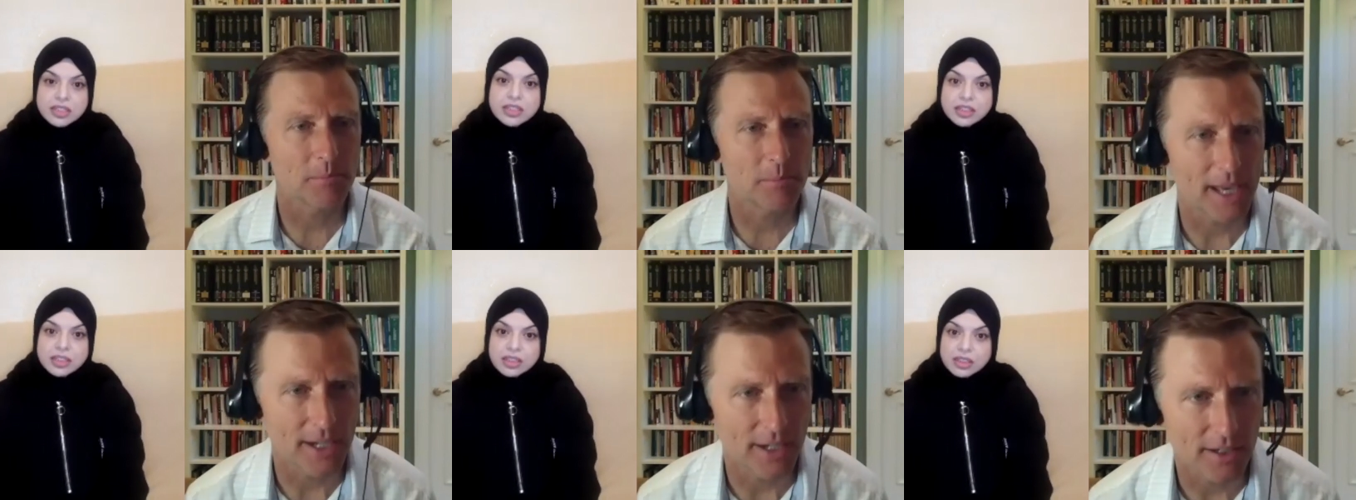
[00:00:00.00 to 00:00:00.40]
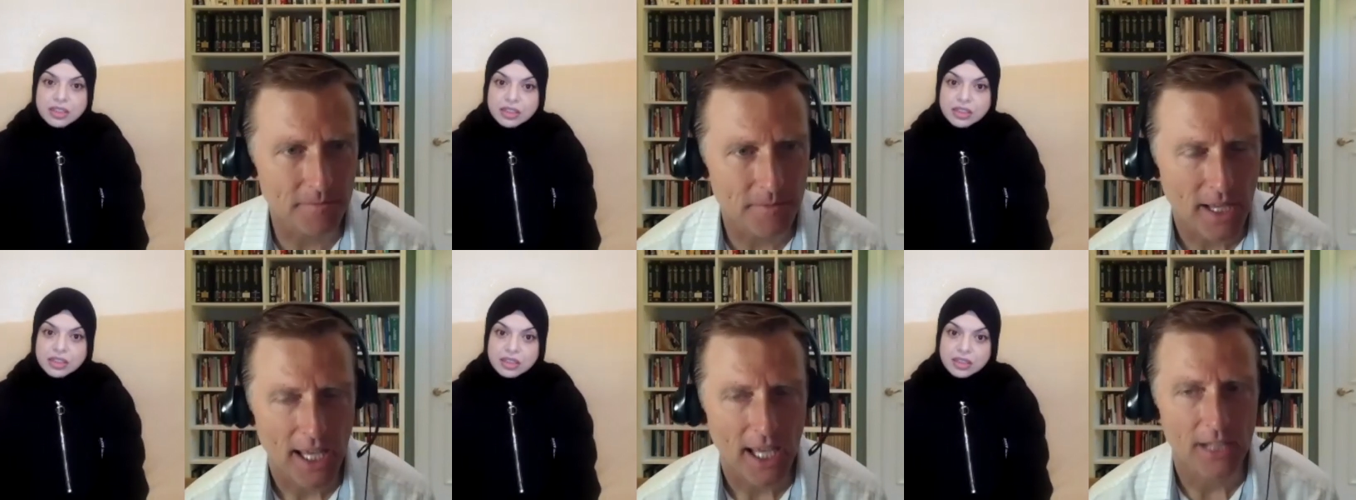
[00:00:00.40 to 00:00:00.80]
Speaker 1: better.
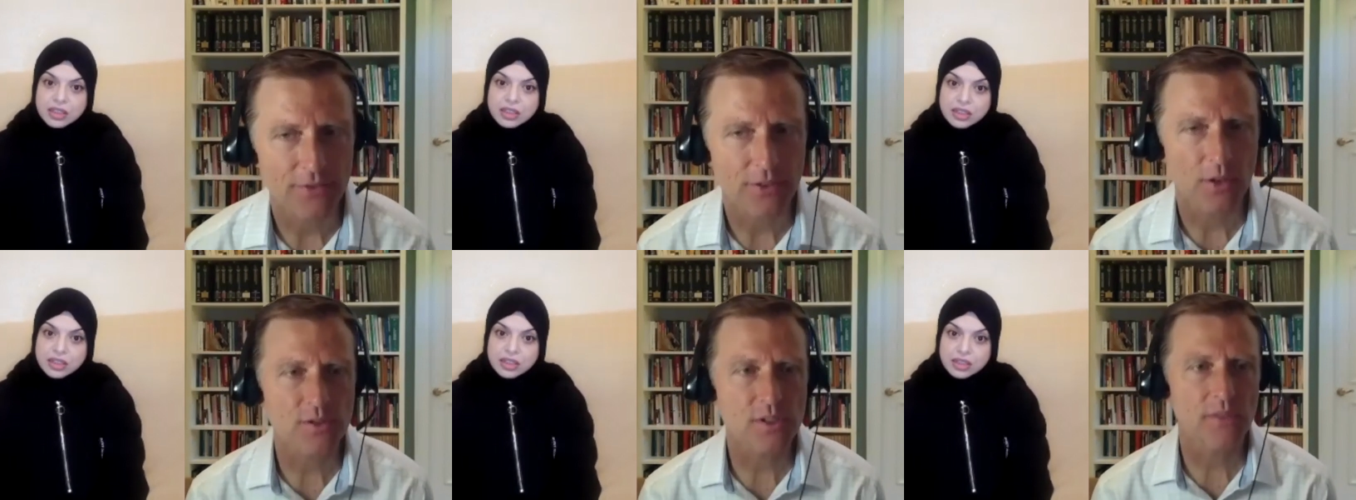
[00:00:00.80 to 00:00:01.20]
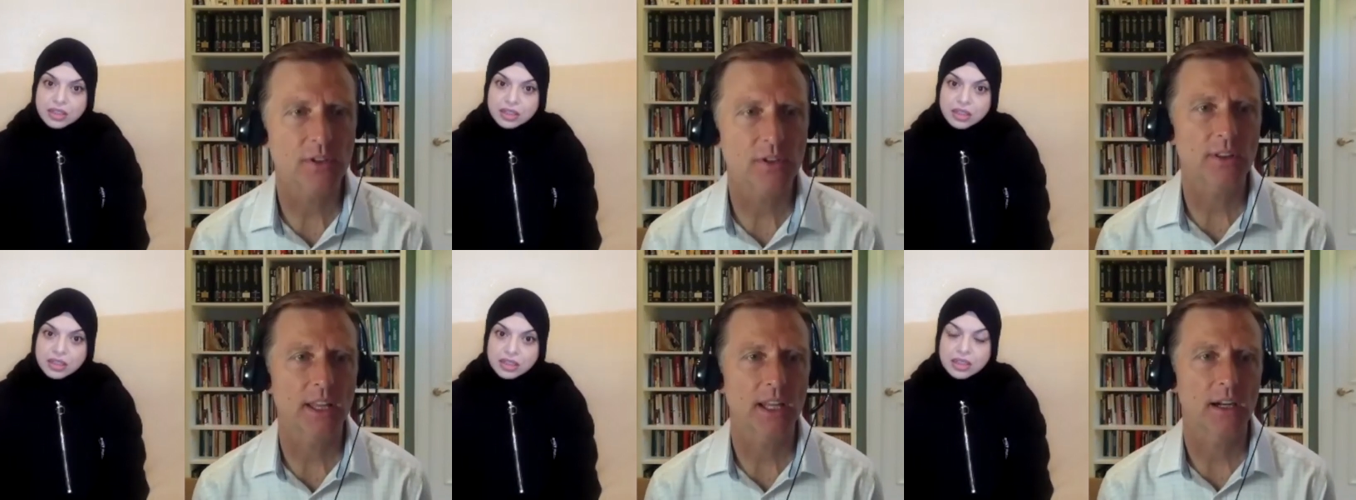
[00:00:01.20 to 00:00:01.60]
And for those of you
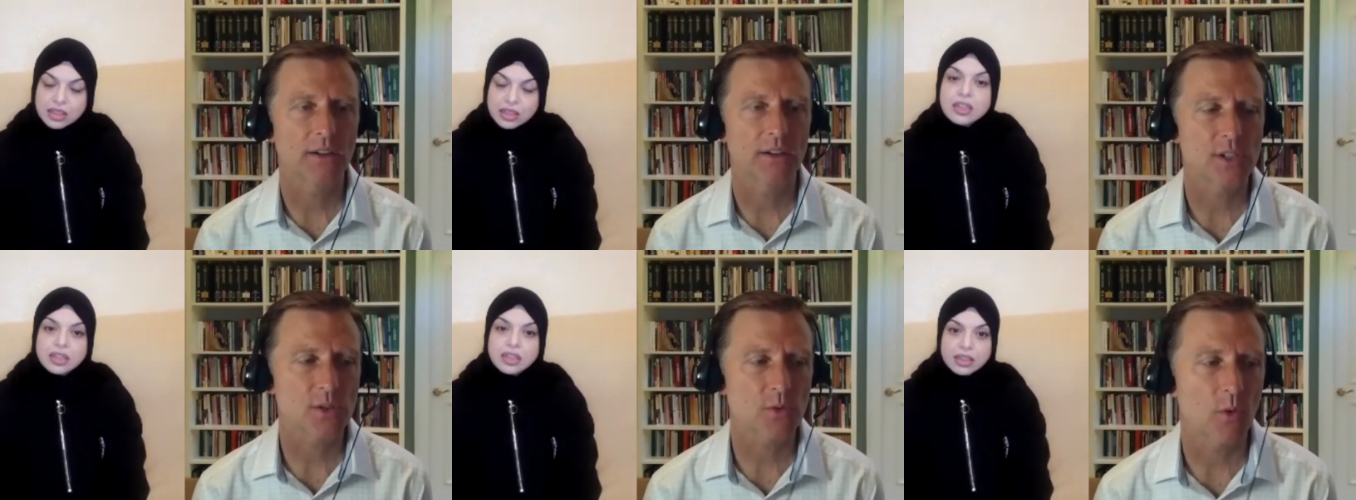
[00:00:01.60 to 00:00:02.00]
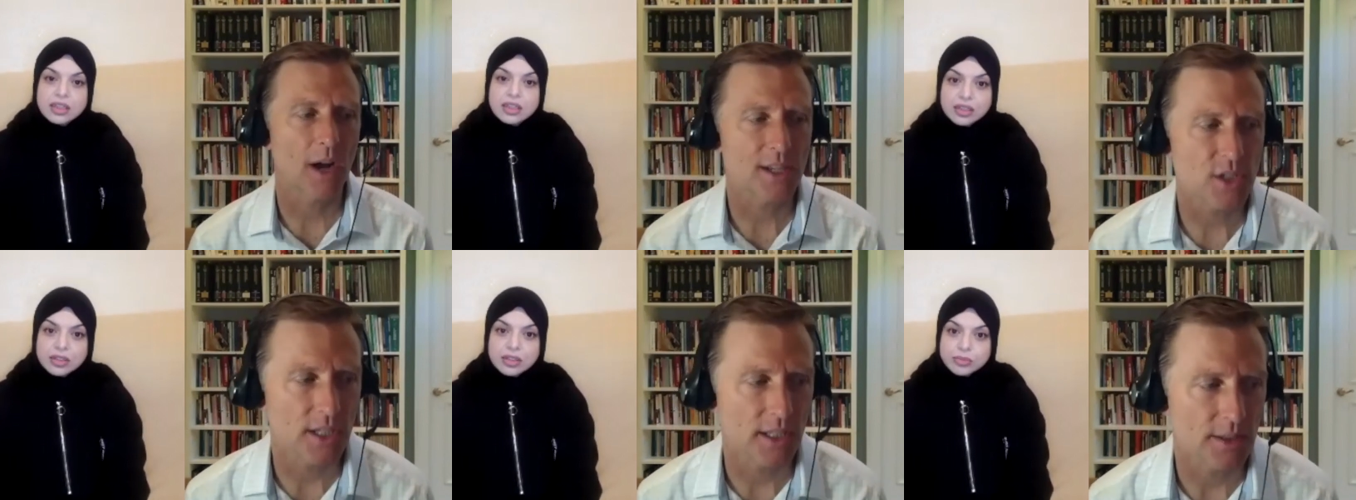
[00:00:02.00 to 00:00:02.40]
that are just
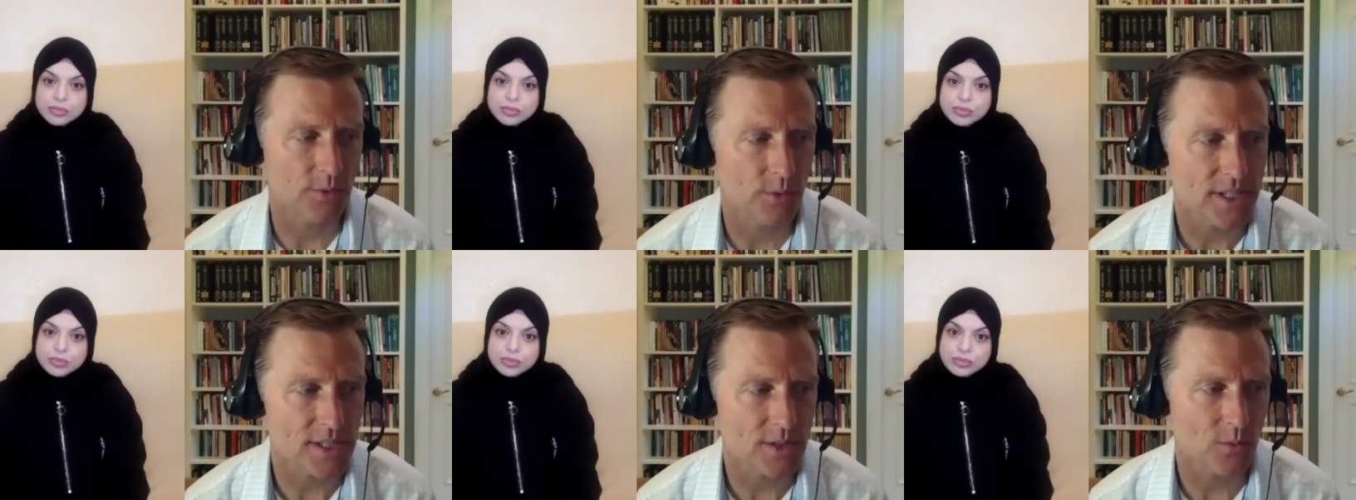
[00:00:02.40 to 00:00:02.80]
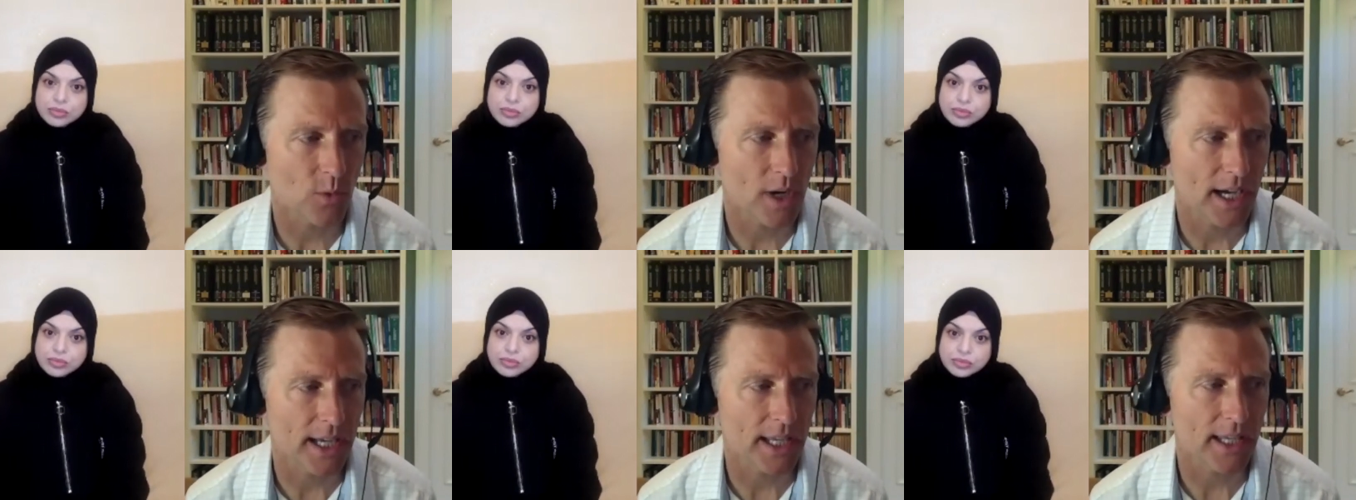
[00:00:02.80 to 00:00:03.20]
watching, the reason
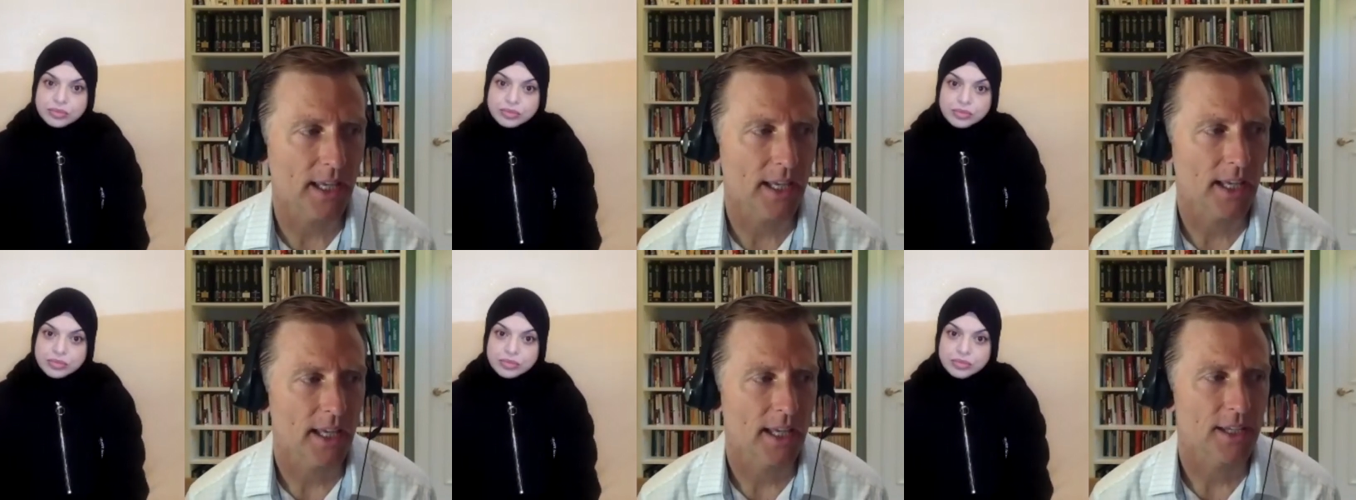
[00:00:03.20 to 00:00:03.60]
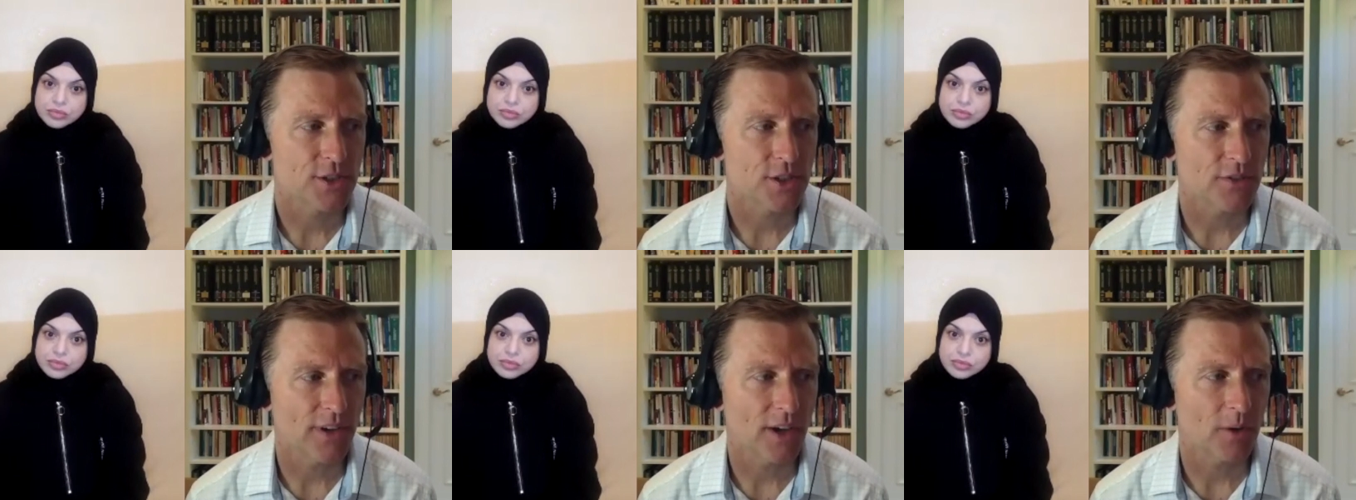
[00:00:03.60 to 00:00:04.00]
why she
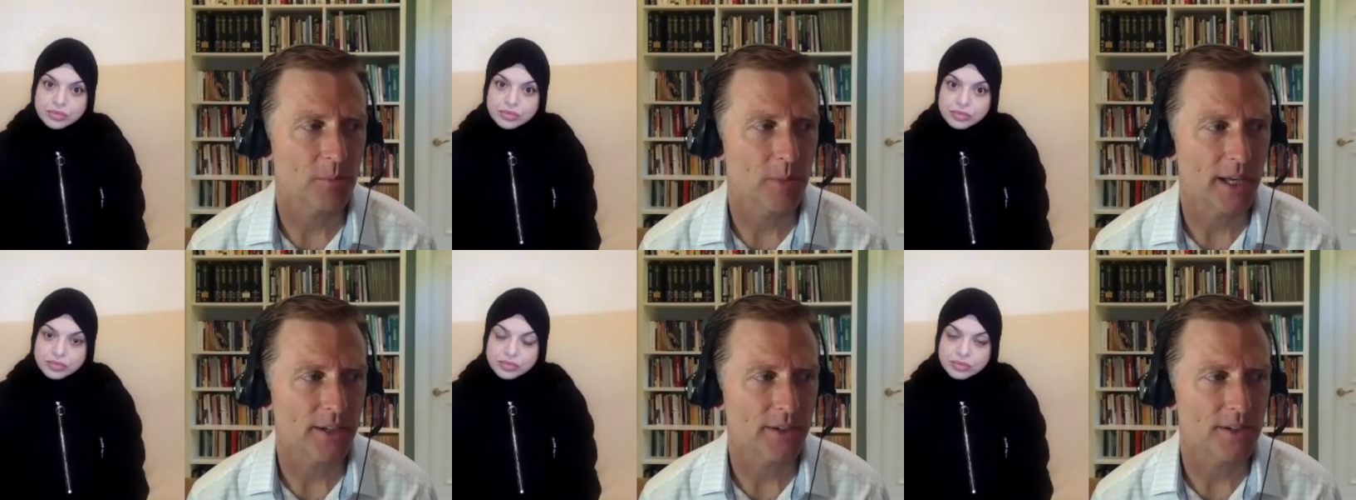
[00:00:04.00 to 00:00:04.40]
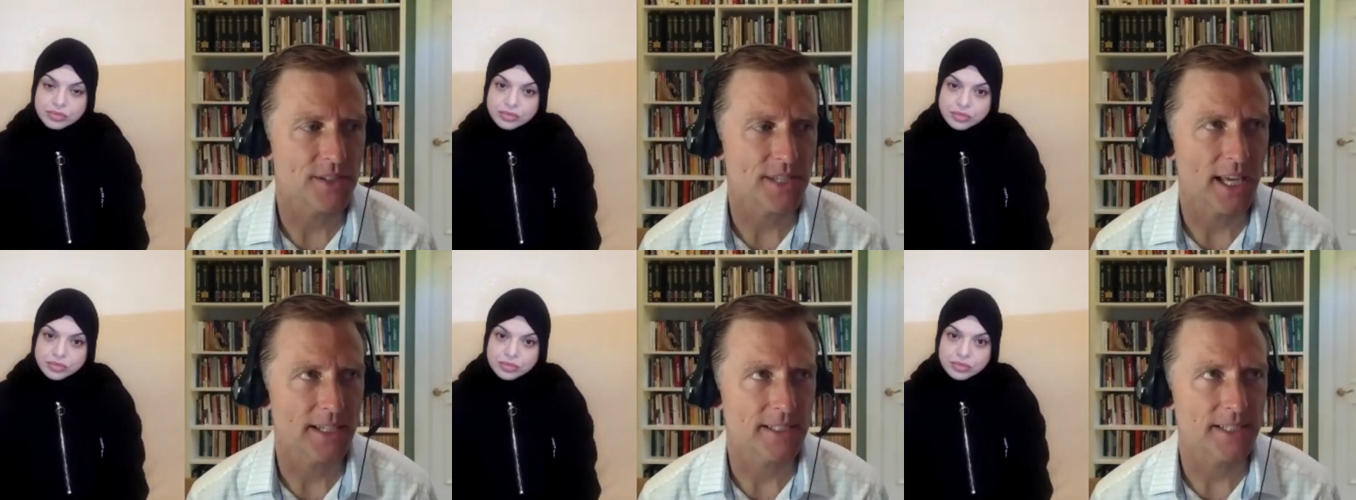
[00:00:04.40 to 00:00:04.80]
felt better is
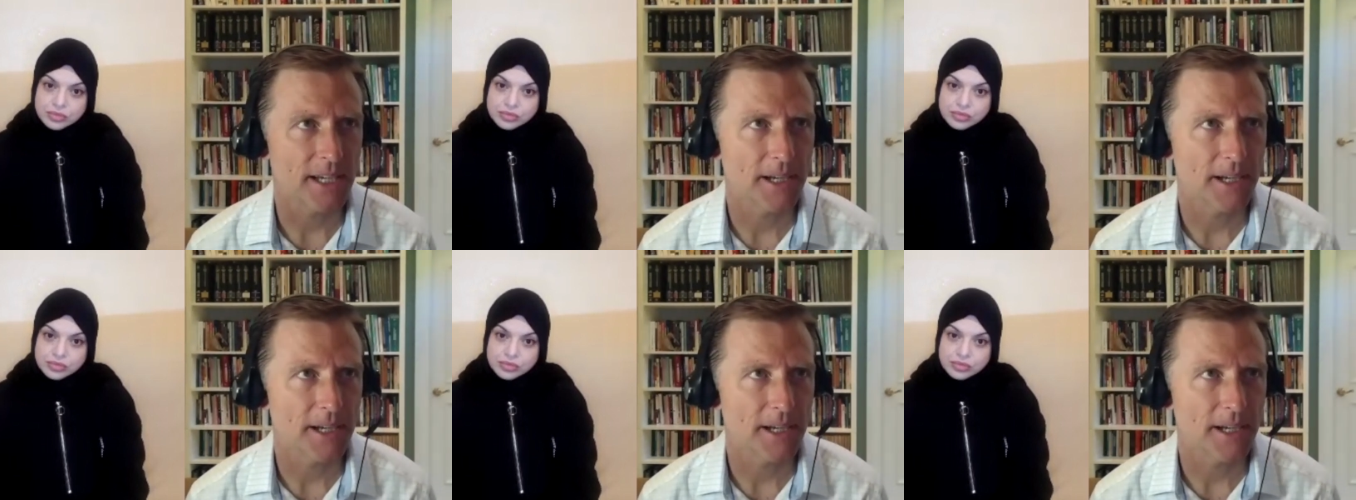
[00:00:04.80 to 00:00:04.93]
that